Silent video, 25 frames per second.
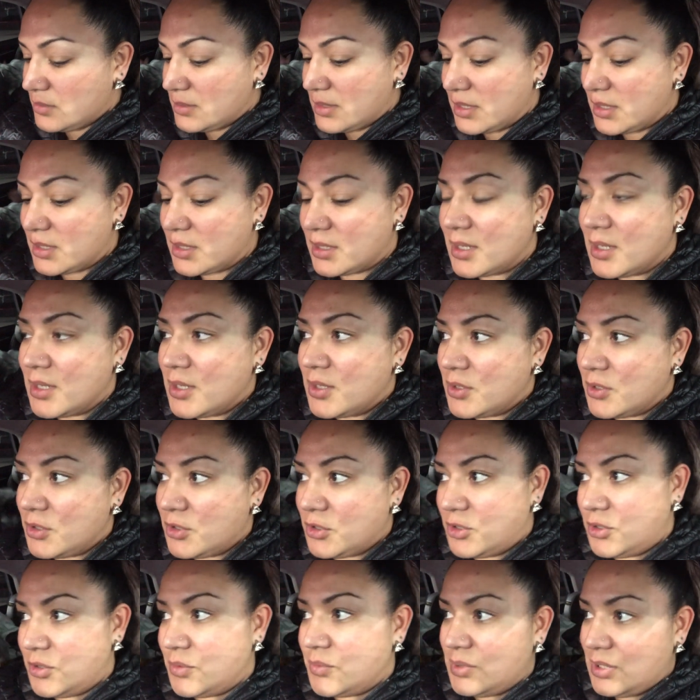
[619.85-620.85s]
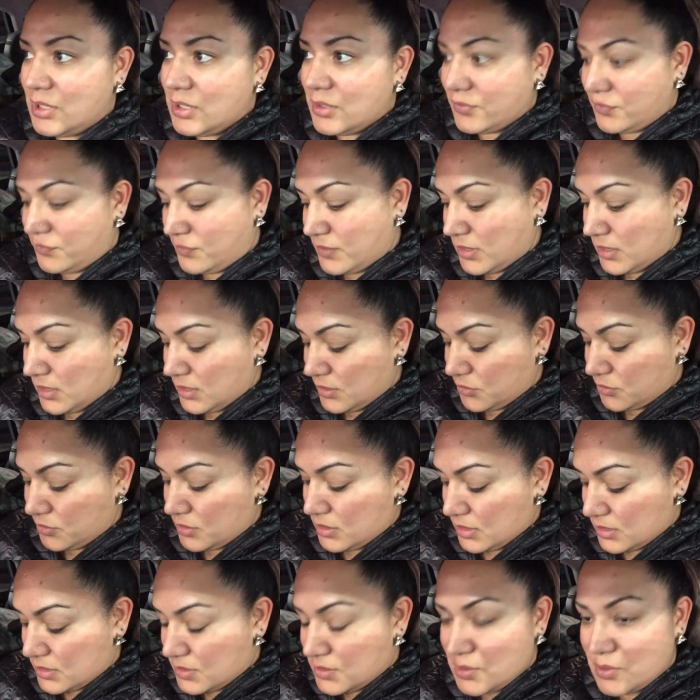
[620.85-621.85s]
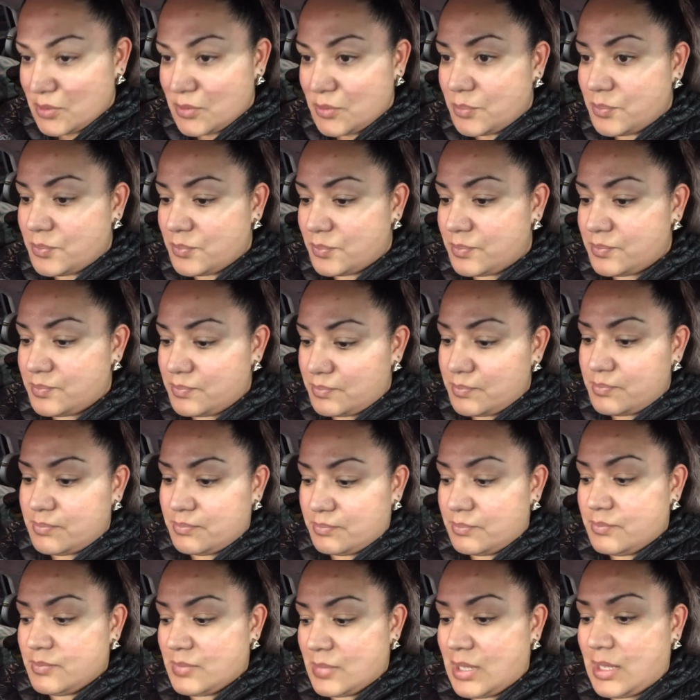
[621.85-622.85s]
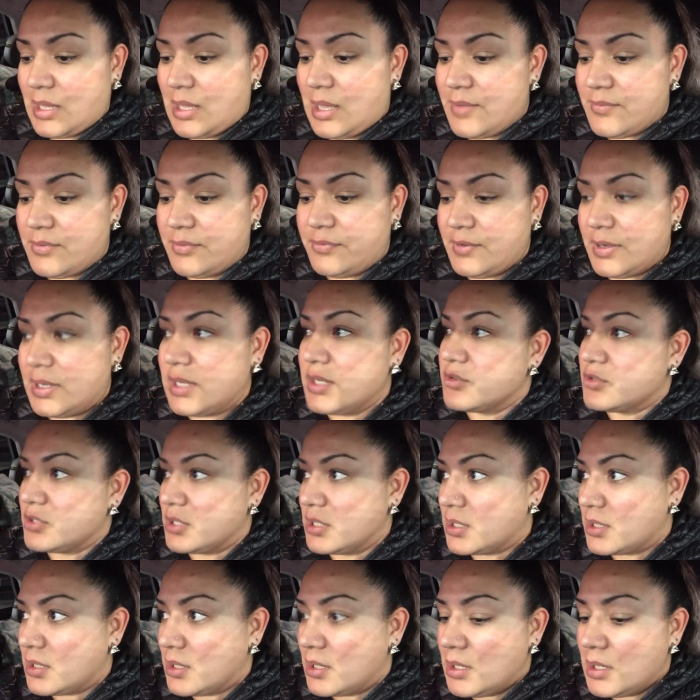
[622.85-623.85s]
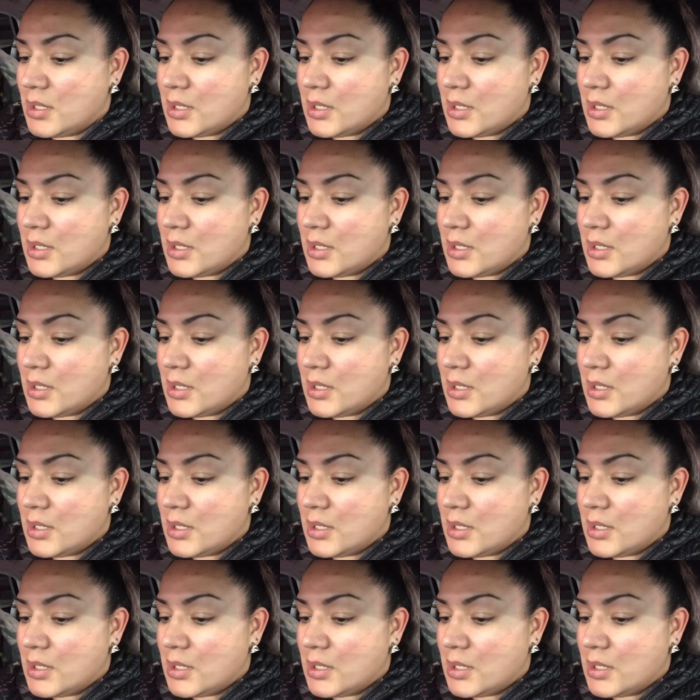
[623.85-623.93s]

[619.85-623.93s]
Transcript: Like you need a fucking drink. So have a fucking drink.